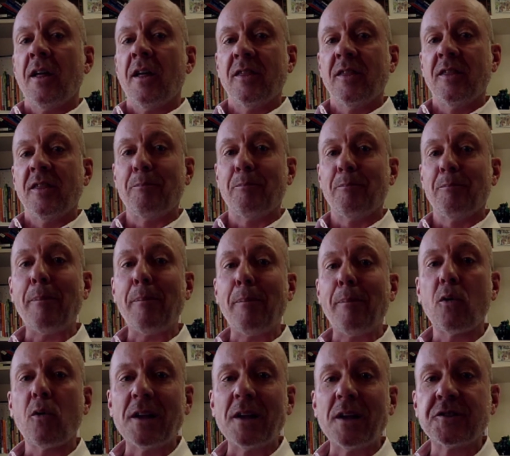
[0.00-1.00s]
the public
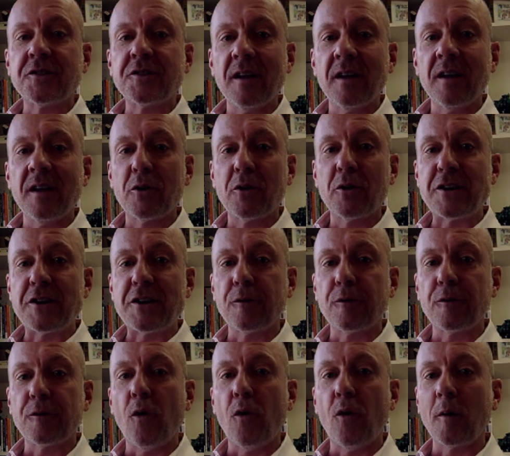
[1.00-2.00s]
wants immigration
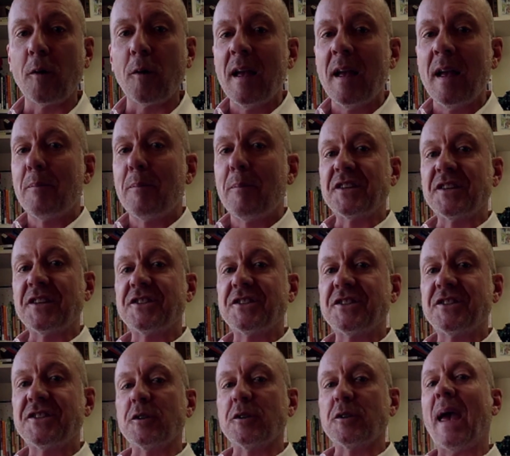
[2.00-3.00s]
reform, but it's
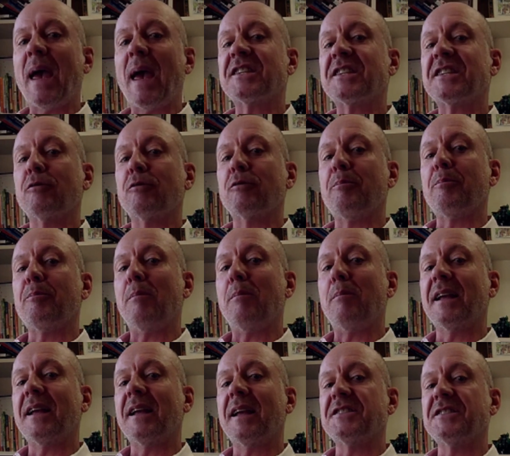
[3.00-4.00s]
those pesky
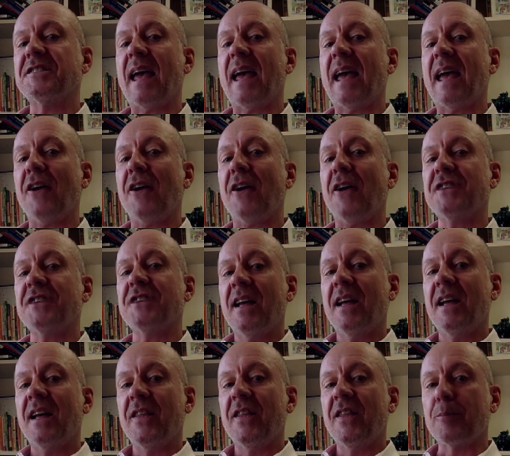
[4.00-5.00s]
Republicans in the House
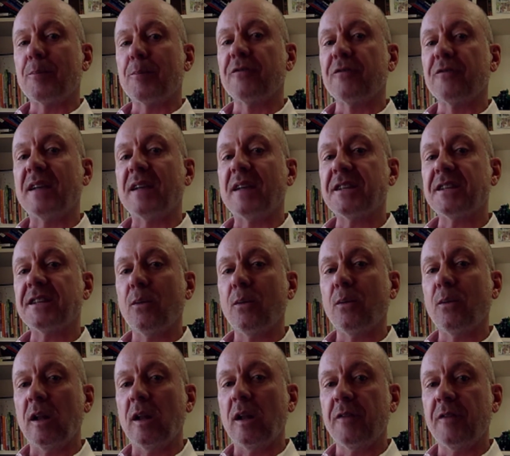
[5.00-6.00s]
that are preventing the
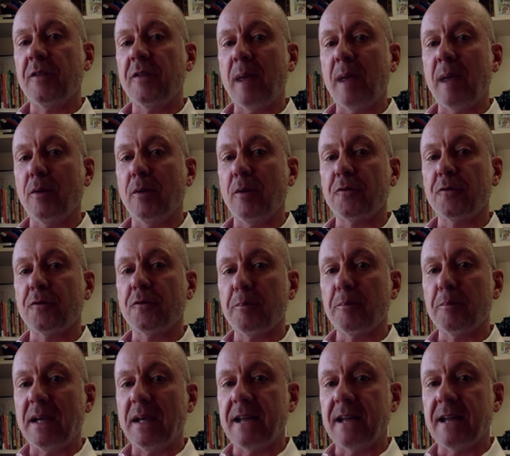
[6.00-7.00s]
will of the people from
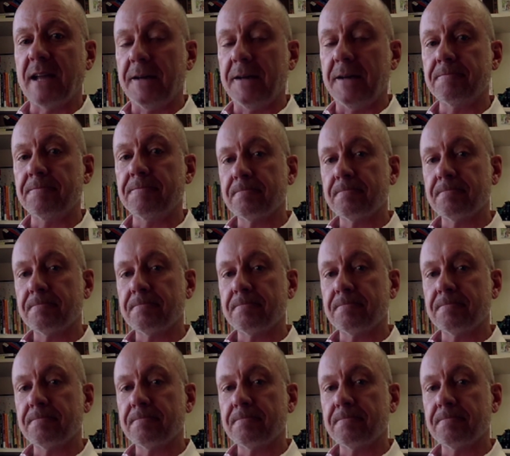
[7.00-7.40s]
being done.